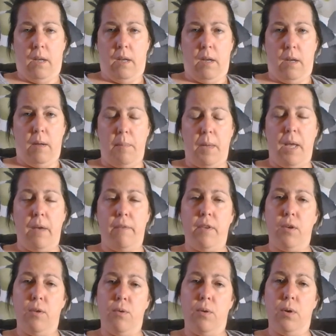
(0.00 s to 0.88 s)
Have
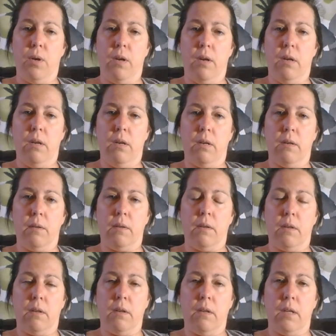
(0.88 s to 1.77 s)
you
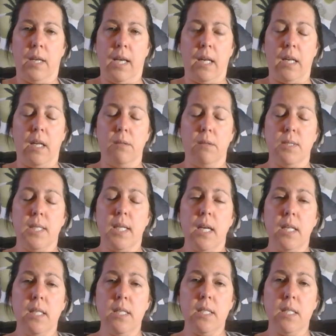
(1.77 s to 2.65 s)
gotten
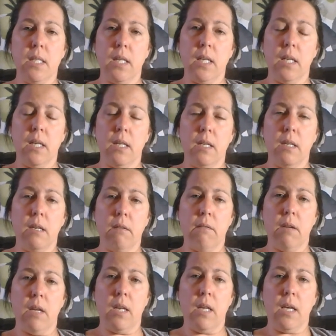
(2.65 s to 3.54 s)
outside and done
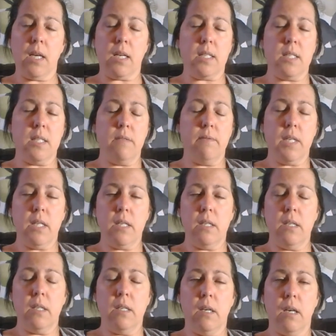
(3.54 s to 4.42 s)
any
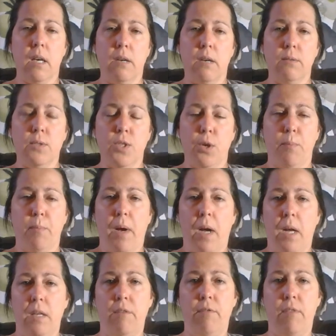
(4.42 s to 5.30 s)
activity? How's your
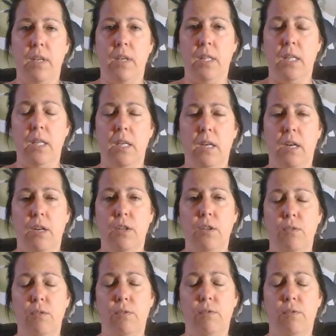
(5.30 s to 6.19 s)
body feeling? Are
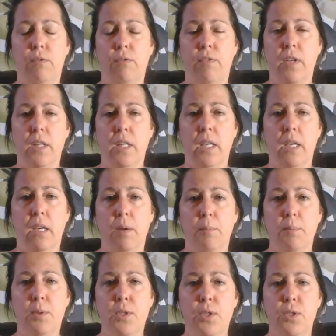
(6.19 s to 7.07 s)
you feeling
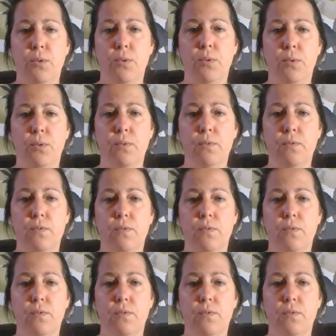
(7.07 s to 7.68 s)
up to